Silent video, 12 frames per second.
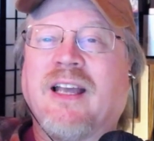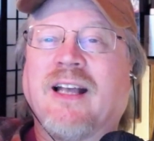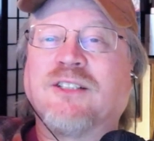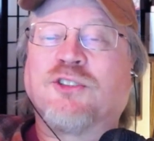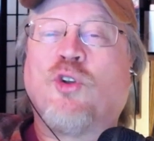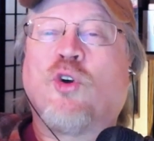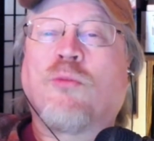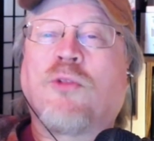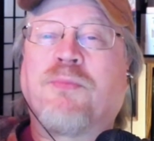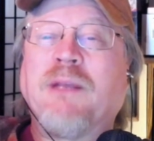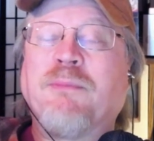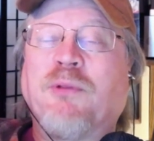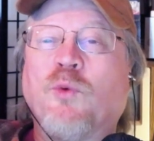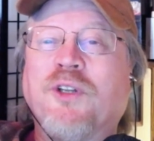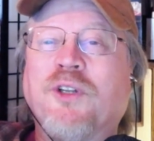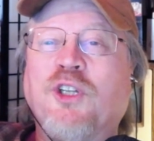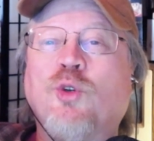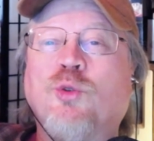as normal people
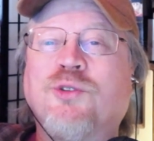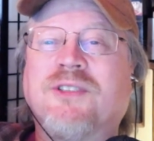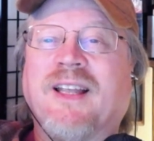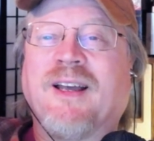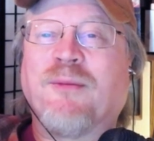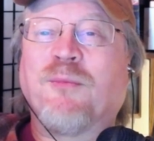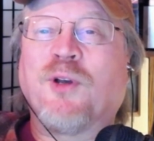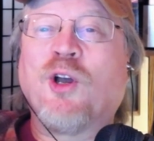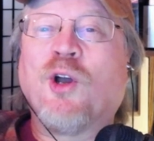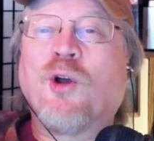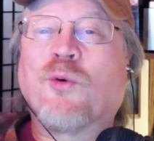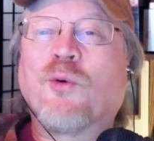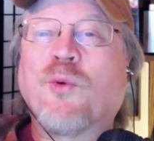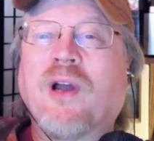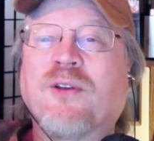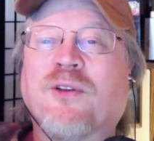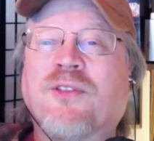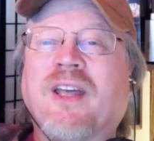would use them
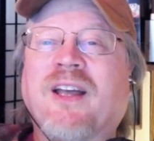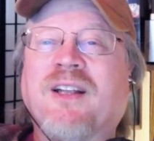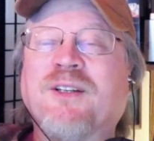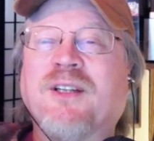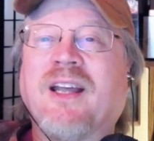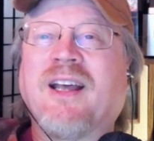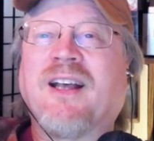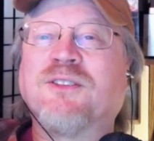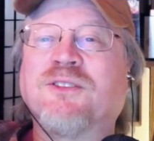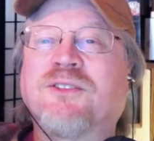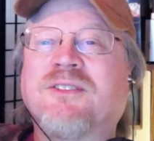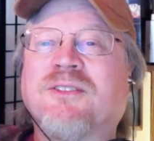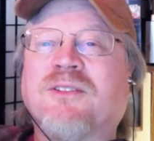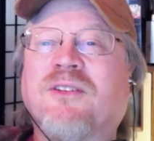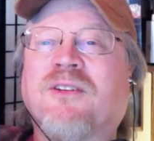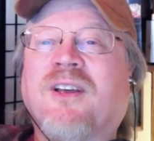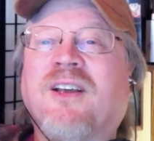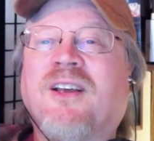rather than as
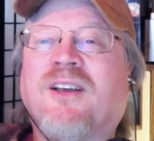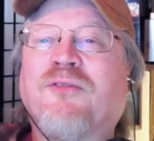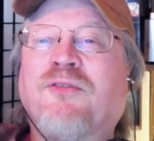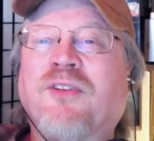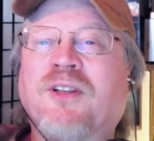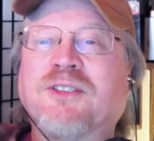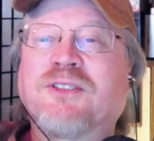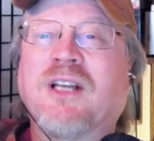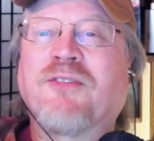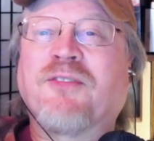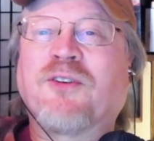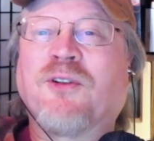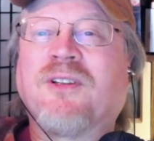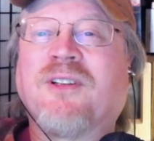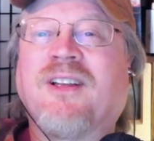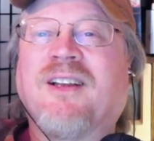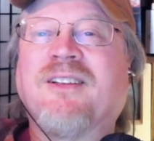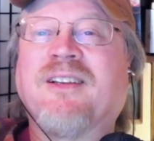philosophical
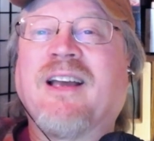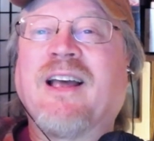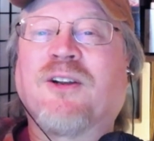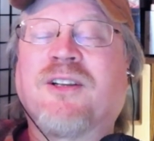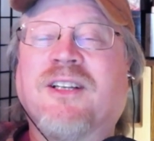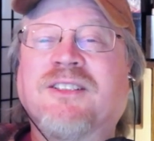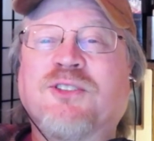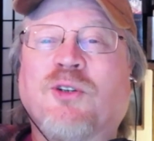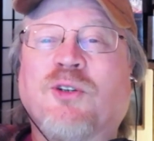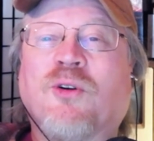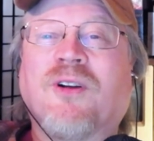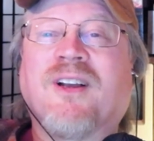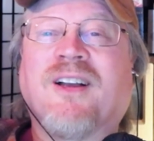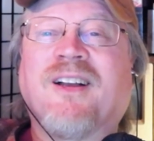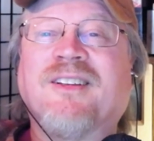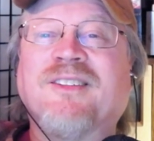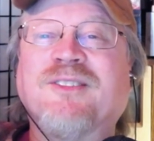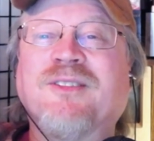uh, anarchists or
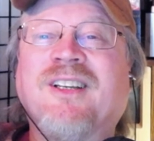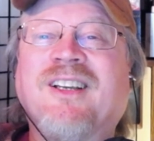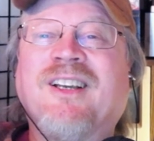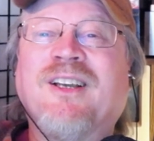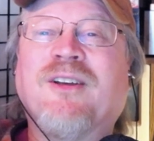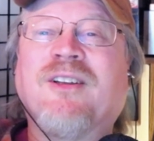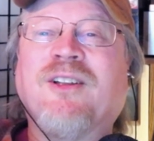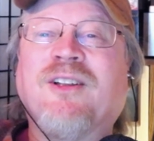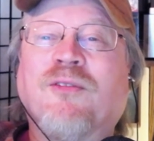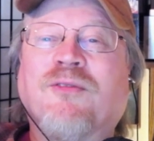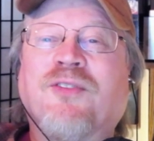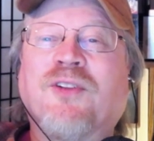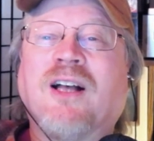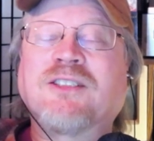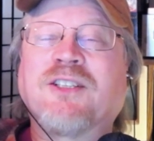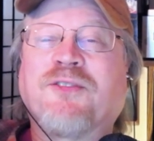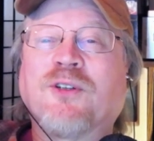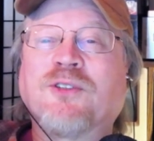uh, you know,
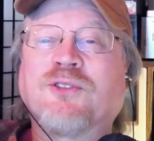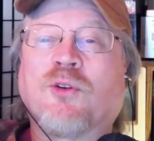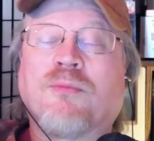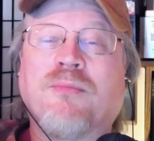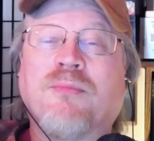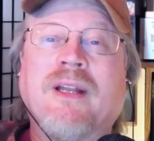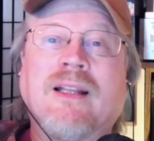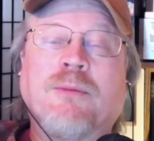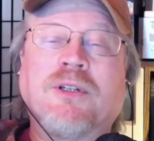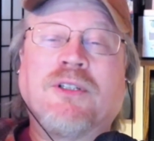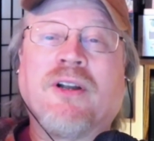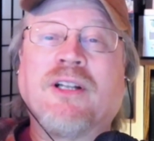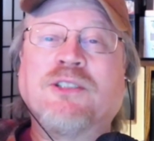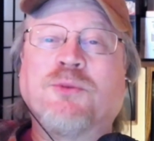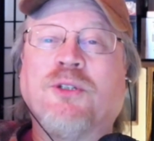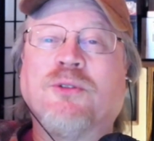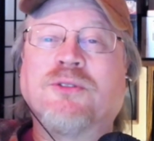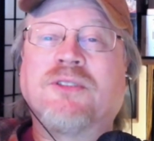philosophers or many libertarians would
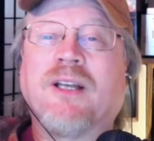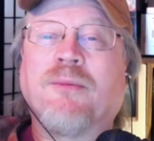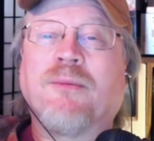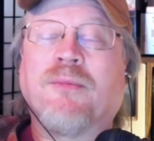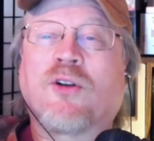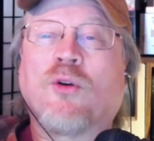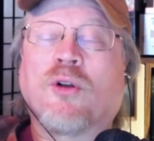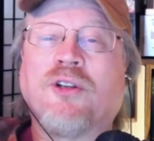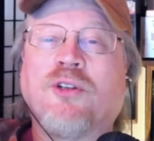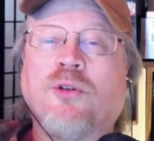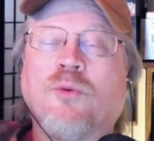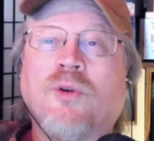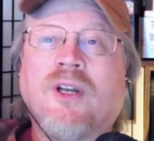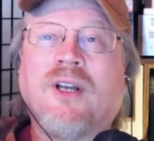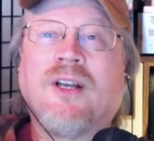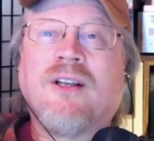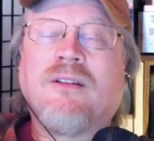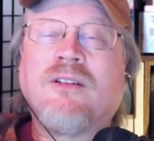use them according to,
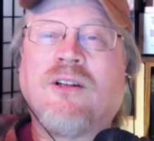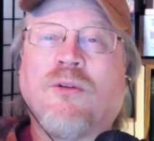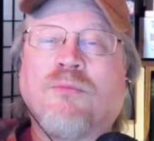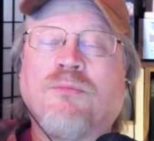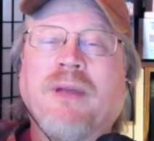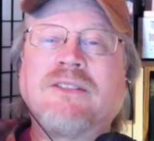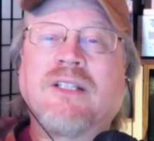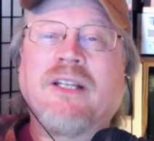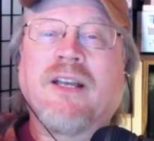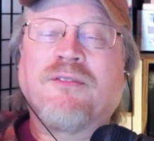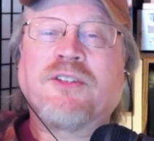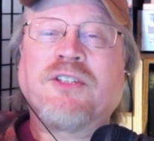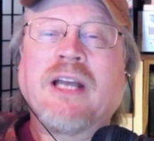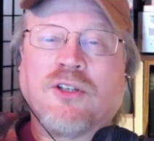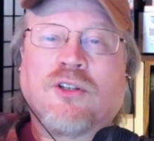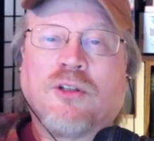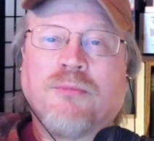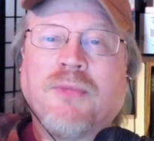you know, basically a, a
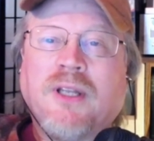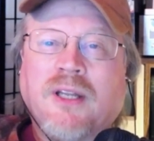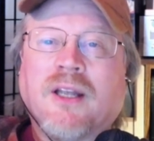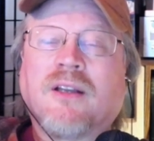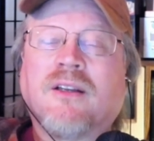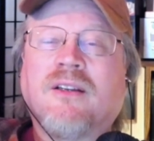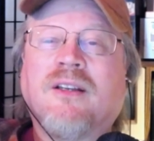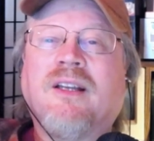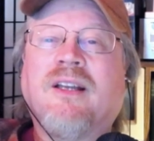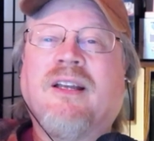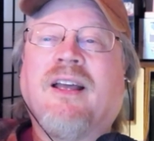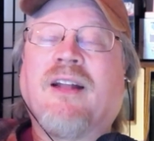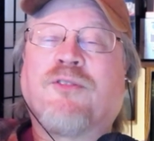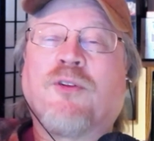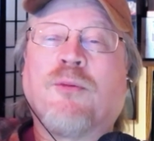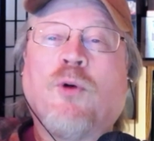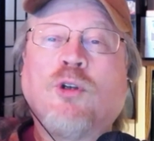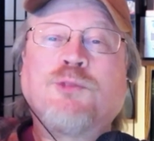technical meaning. And for
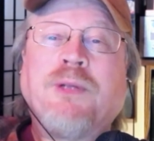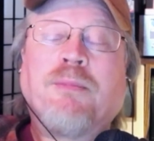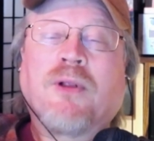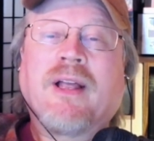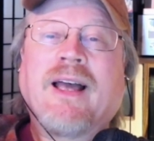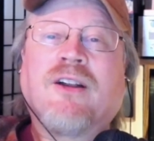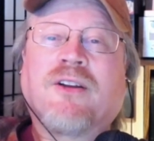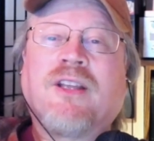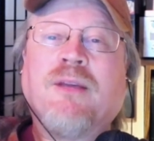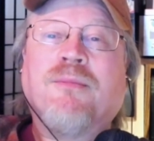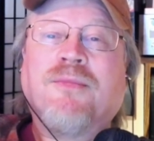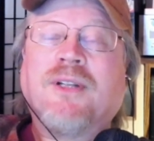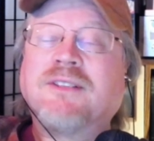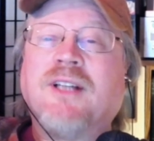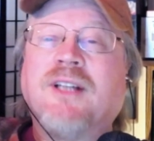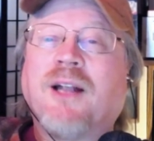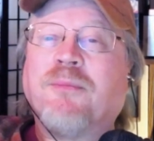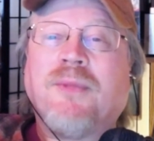most people, right. anarchy does
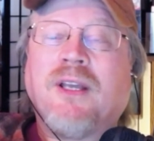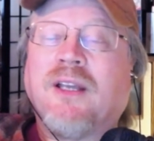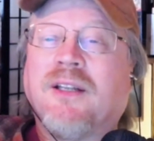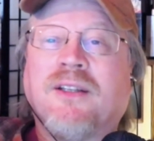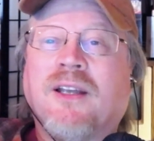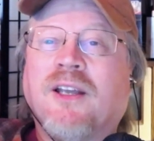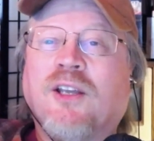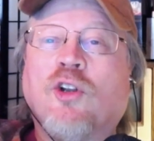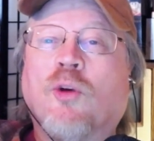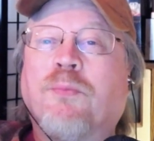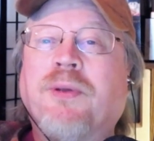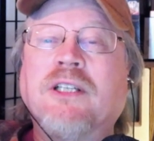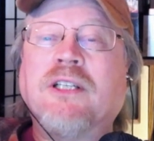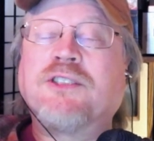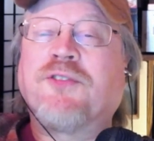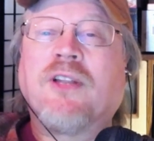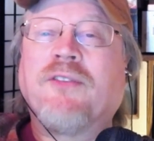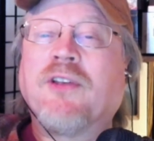not mean, you know,
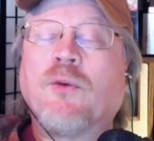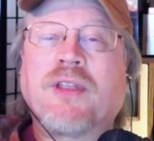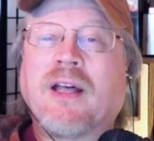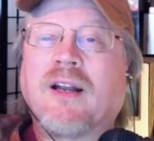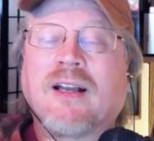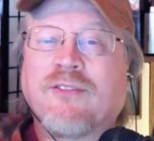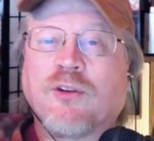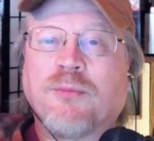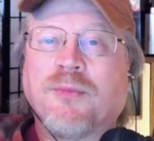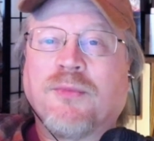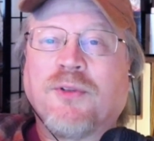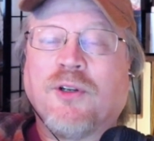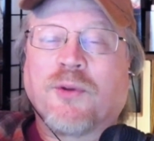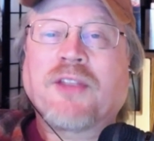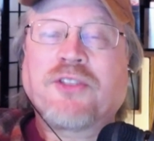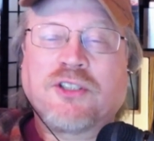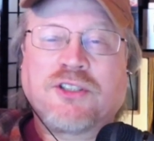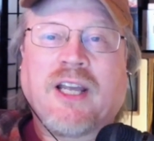peaceful living without a government, you know, without
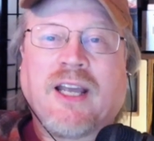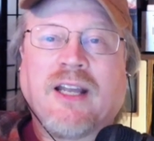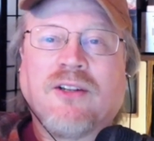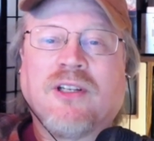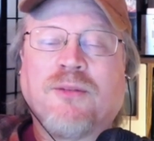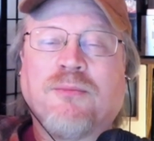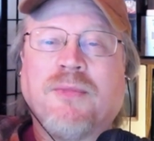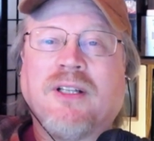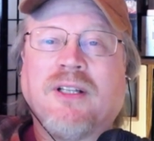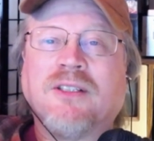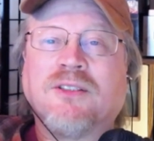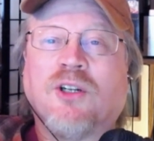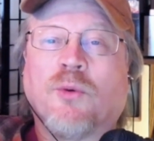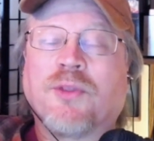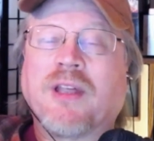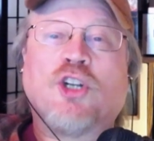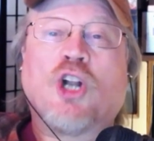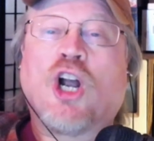the state. It means, you know,
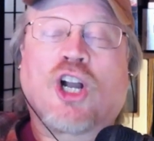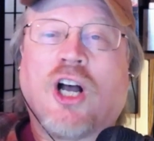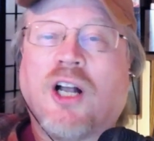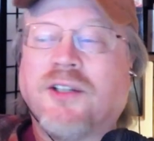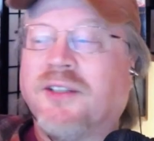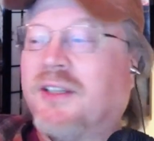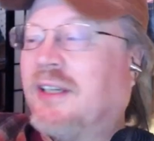without an archon. It's